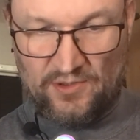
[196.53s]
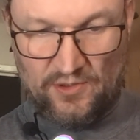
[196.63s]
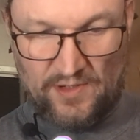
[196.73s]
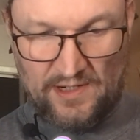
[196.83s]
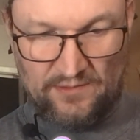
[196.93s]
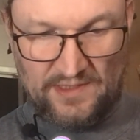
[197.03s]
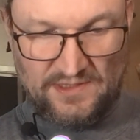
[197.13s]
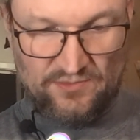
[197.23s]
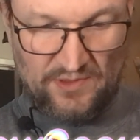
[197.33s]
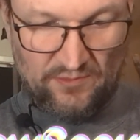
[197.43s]
know how
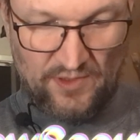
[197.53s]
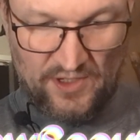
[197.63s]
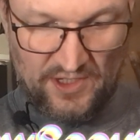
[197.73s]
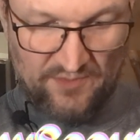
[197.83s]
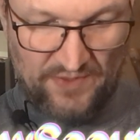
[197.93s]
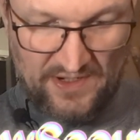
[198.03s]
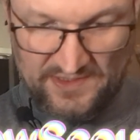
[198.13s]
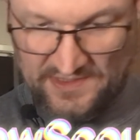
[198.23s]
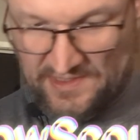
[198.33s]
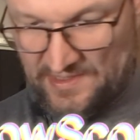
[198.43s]
this will work,
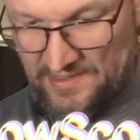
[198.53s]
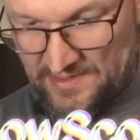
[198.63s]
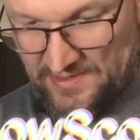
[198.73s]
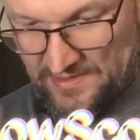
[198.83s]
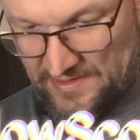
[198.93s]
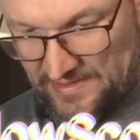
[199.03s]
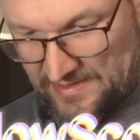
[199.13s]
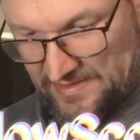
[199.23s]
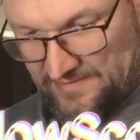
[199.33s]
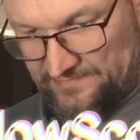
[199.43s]
but
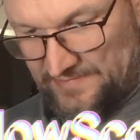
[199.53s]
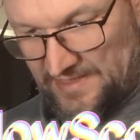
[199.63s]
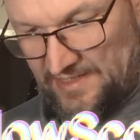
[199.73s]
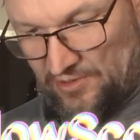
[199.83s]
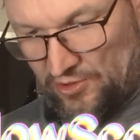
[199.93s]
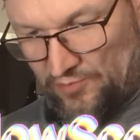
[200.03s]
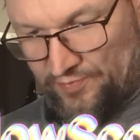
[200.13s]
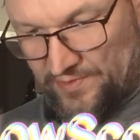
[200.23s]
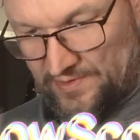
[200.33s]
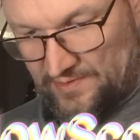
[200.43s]
I hope